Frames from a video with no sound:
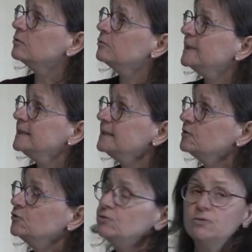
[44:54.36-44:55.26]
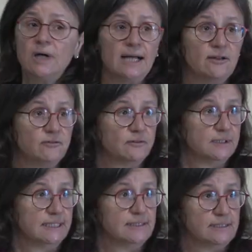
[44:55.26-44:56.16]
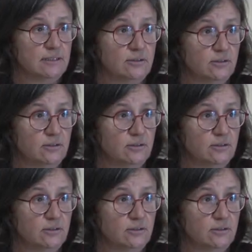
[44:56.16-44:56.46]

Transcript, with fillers: we need to have this,